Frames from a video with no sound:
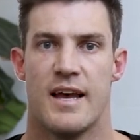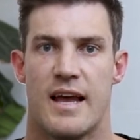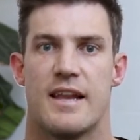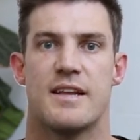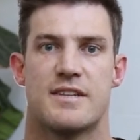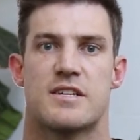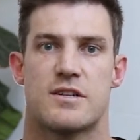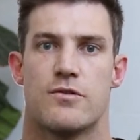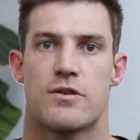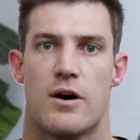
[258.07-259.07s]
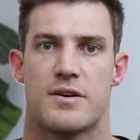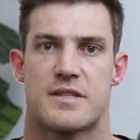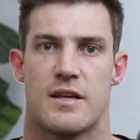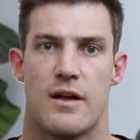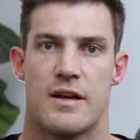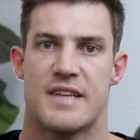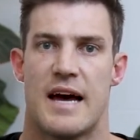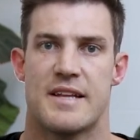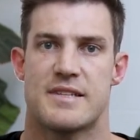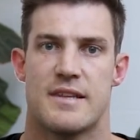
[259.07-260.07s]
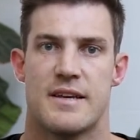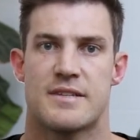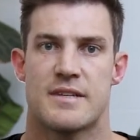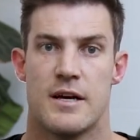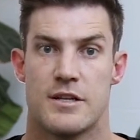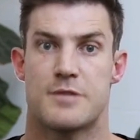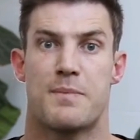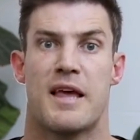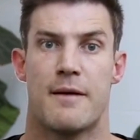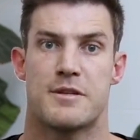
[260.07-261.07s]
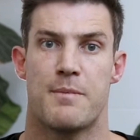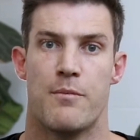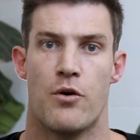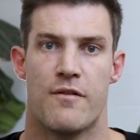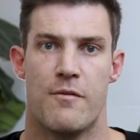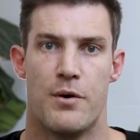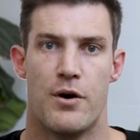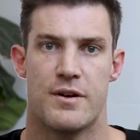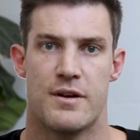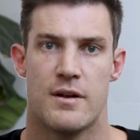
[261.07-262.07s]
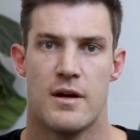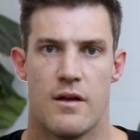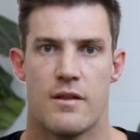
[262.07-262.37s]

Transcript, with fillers: any additional cost that is added to this just becomes a bit more of a burden.